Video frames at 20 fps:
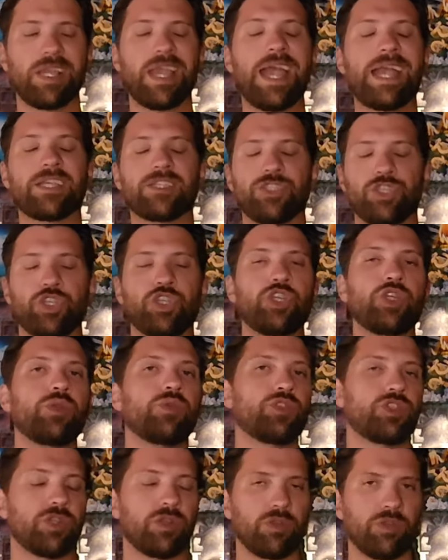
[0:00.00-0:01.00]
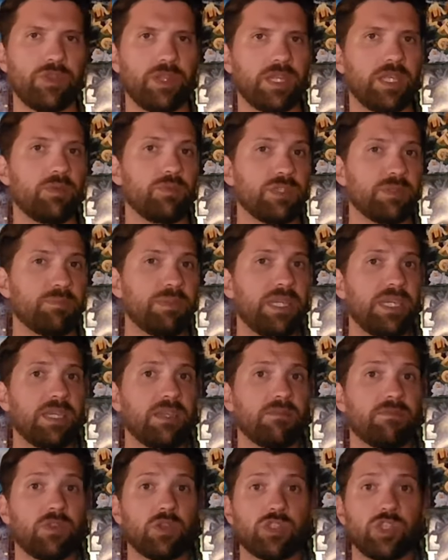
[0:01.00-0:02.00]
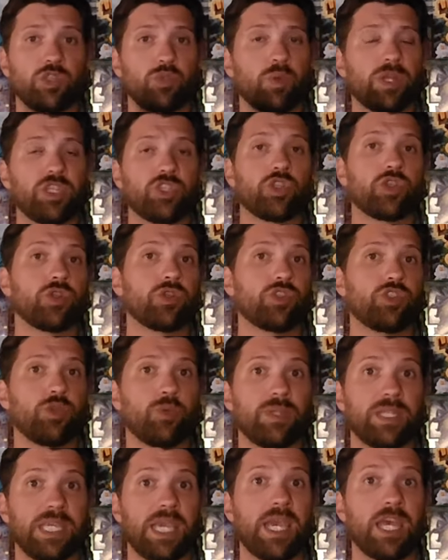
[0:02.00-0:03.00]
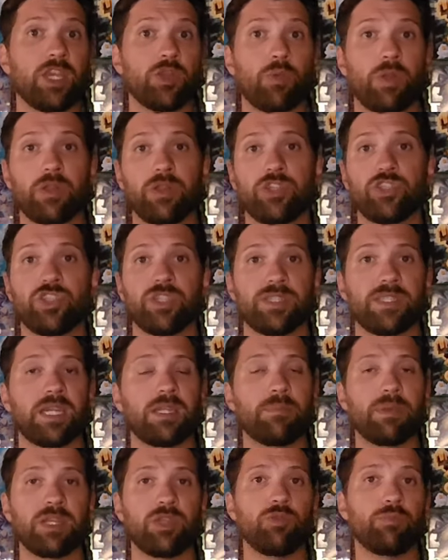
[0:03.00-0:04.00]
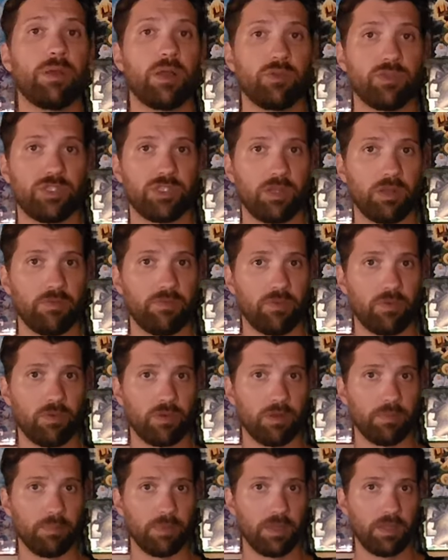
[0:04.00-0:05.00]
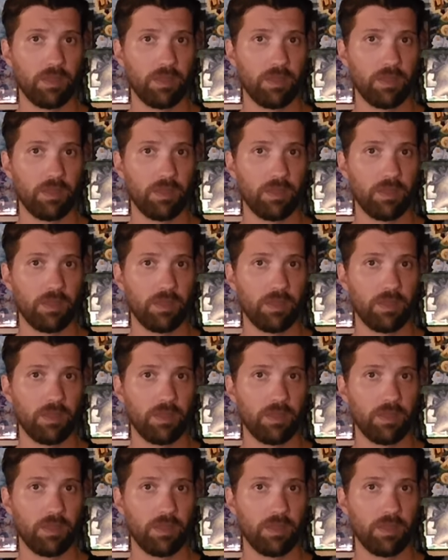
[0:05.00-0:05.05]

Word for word: executioner that he was being versus what he turned to at the end, where it's just anybody who posts on a forum.